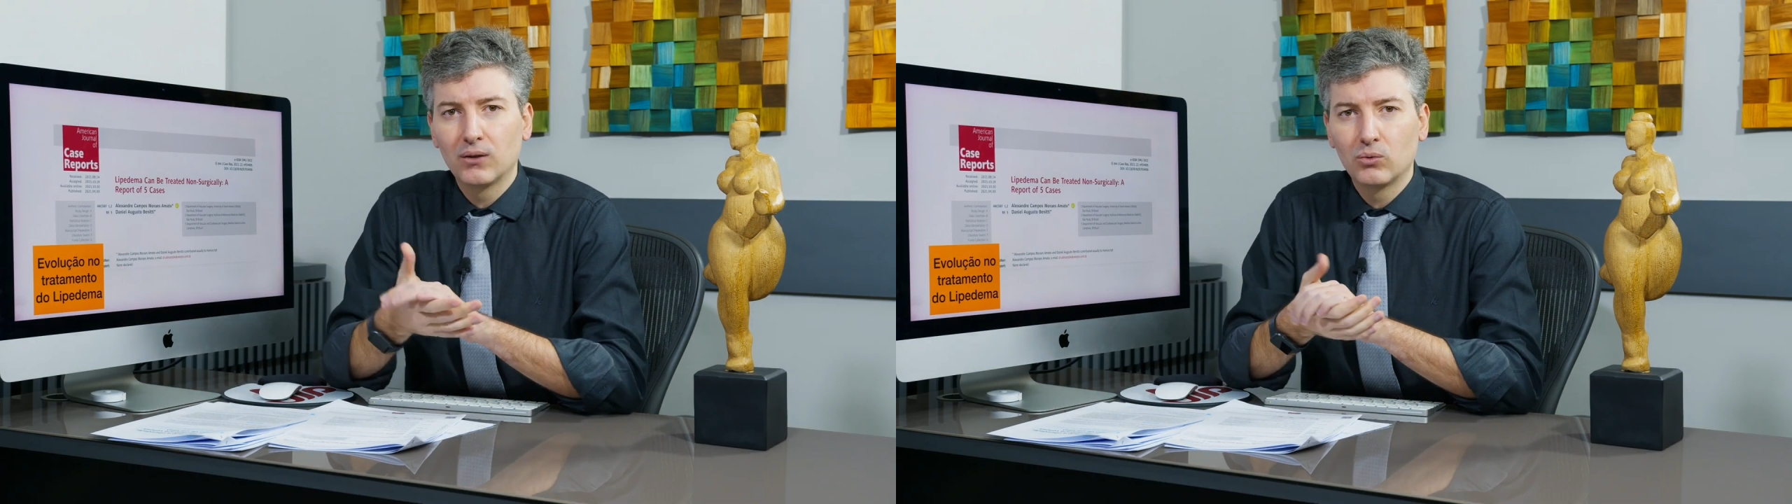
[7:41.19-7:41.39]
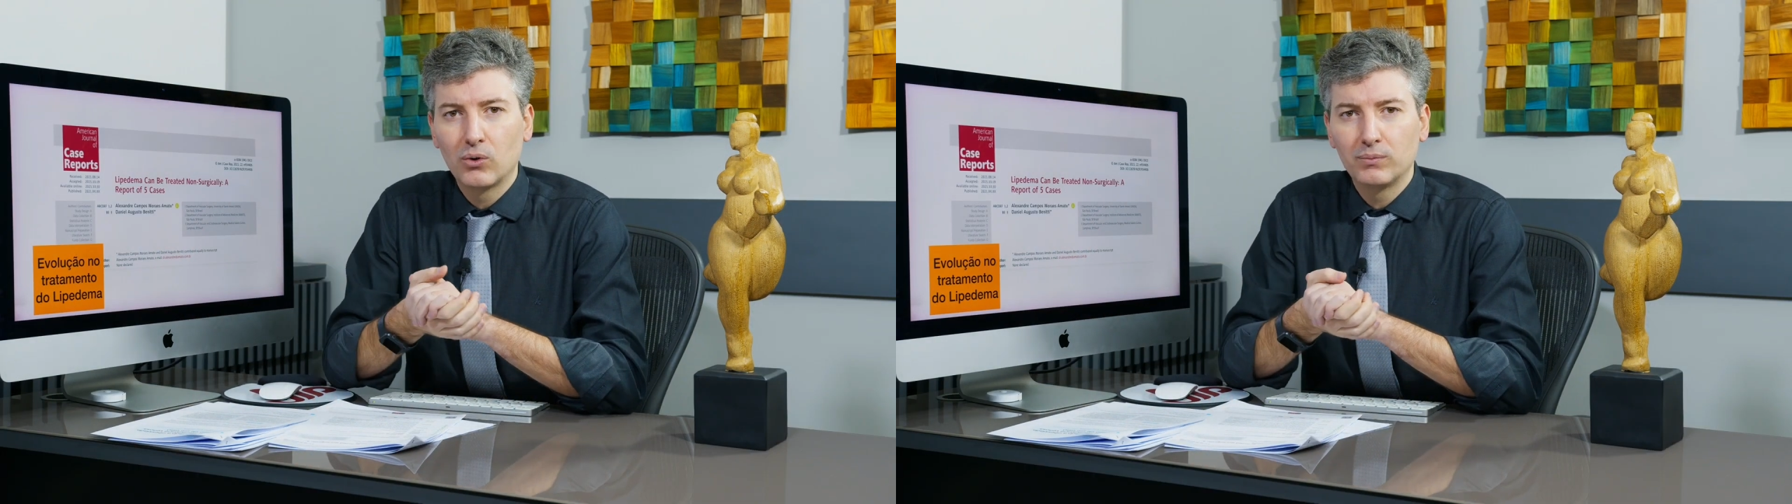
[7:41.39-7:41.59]

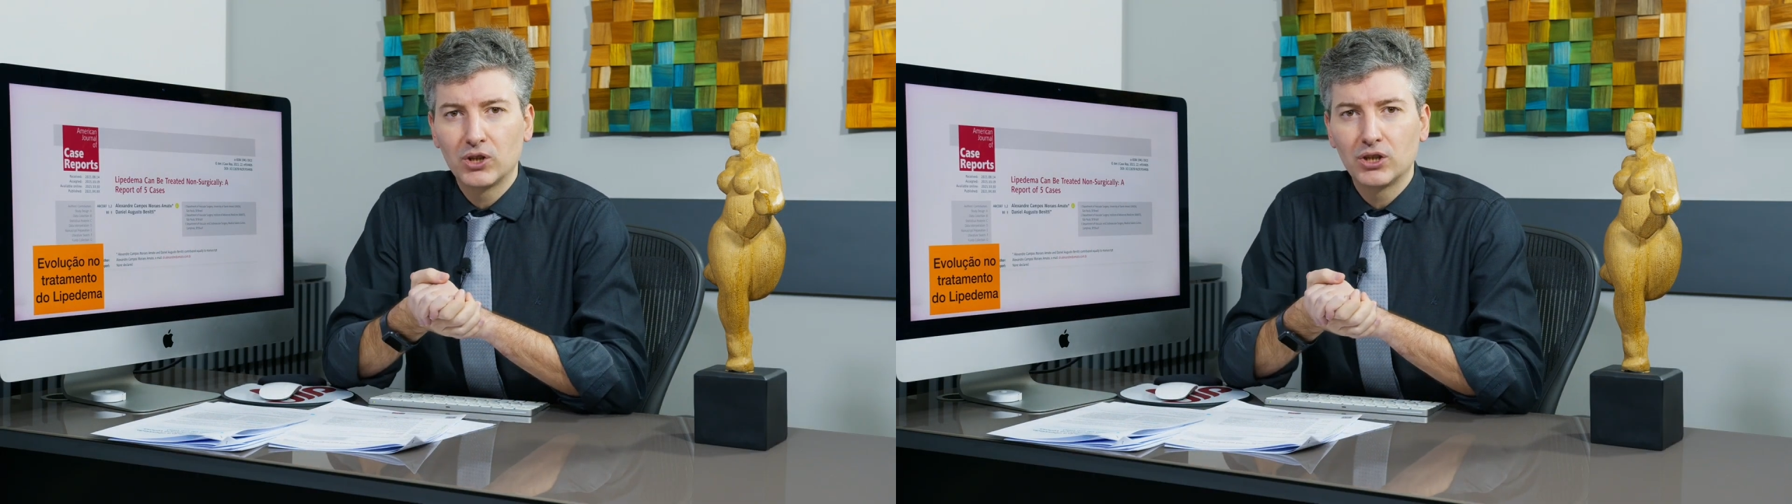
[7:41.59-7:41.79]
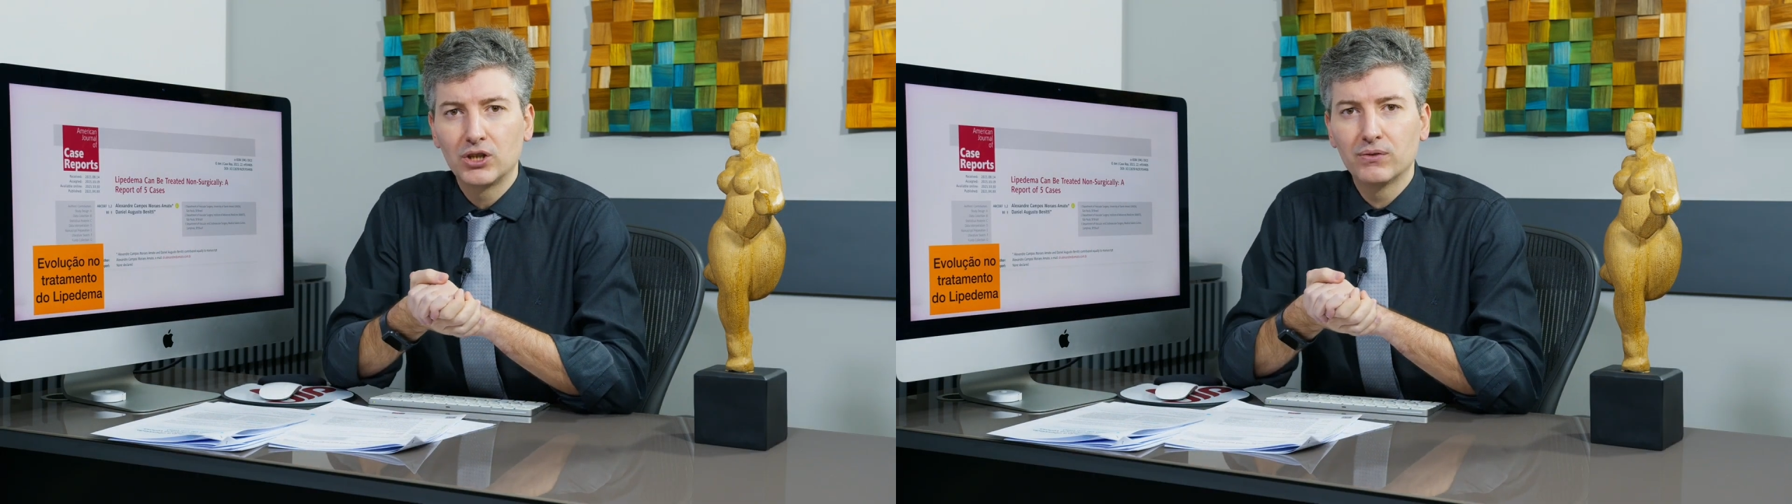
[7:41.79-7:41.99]
Each
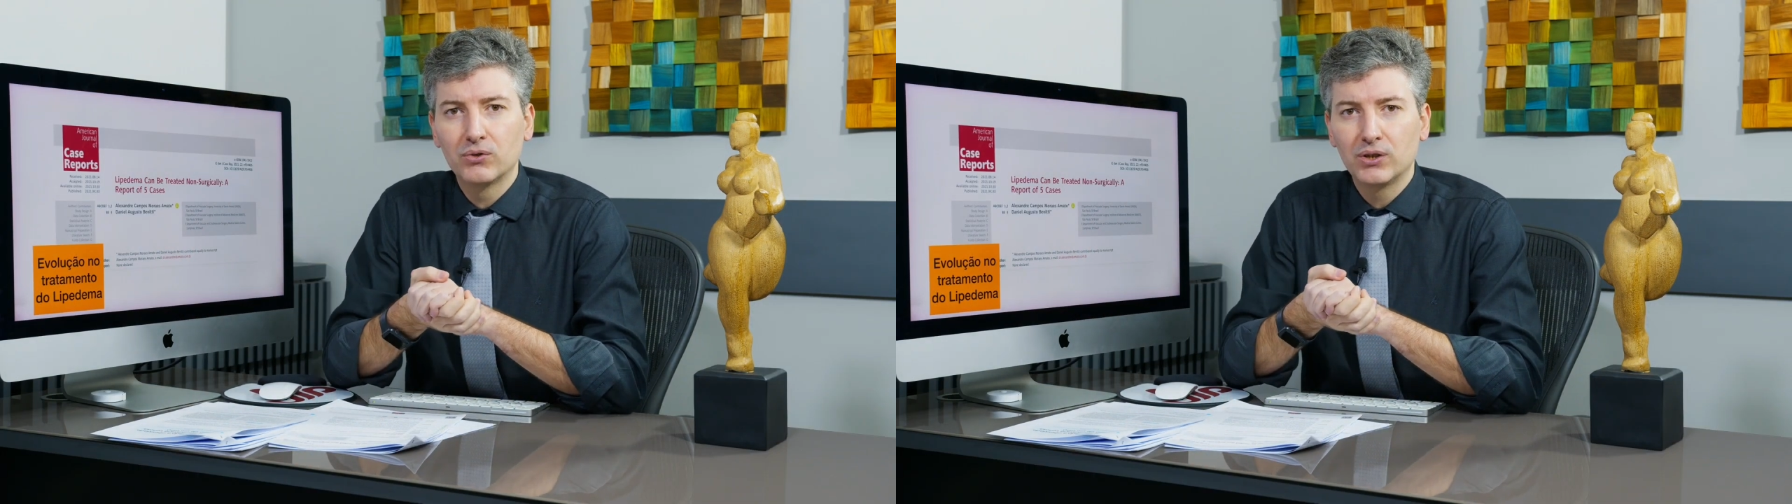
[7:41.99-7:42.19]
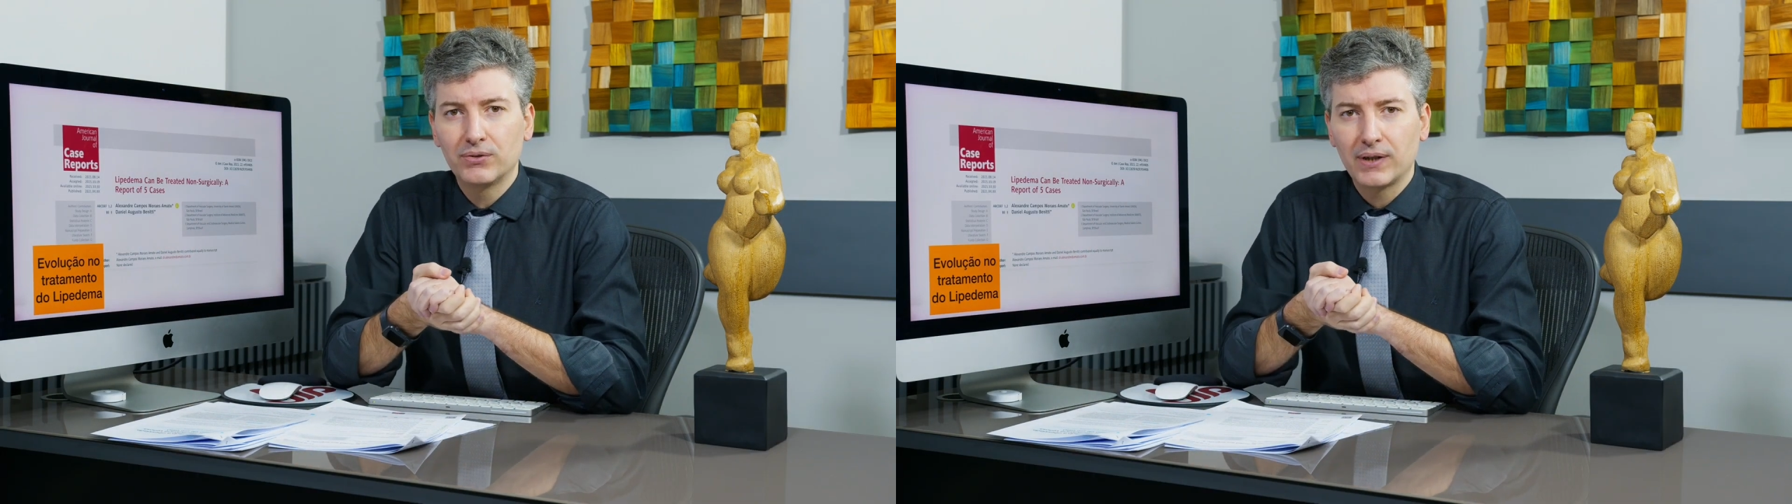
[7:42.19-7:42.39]
woman
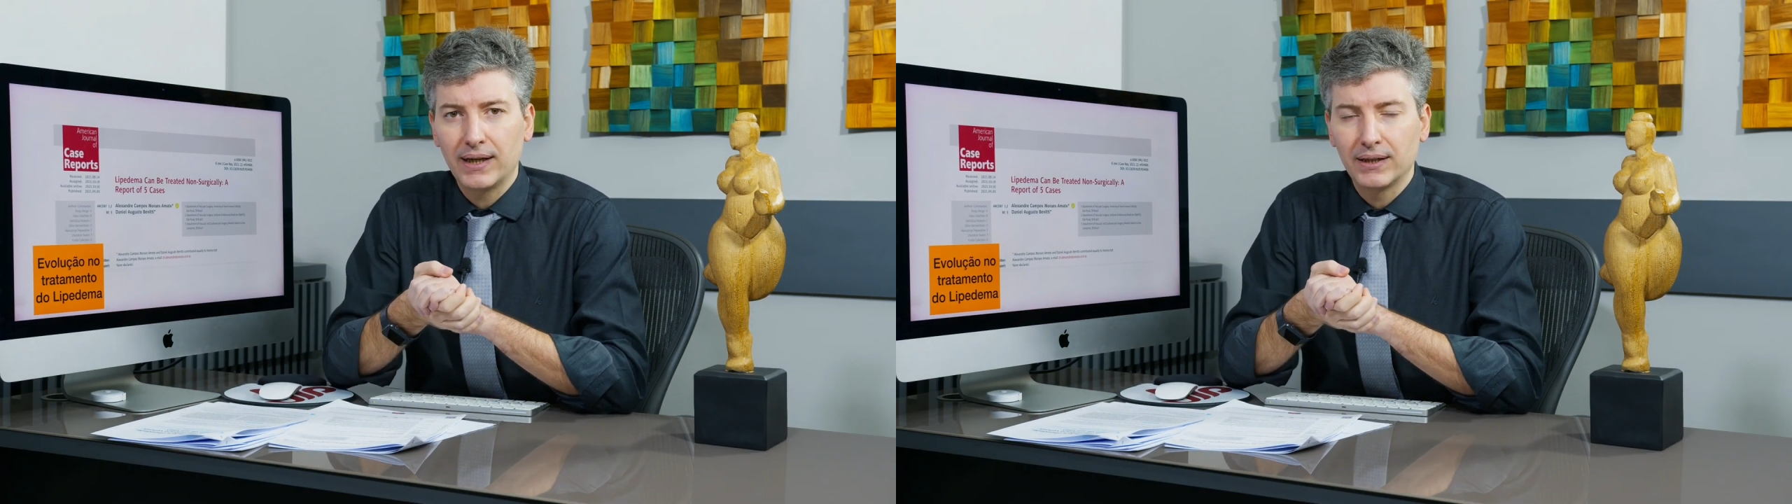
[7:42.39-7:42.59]
will have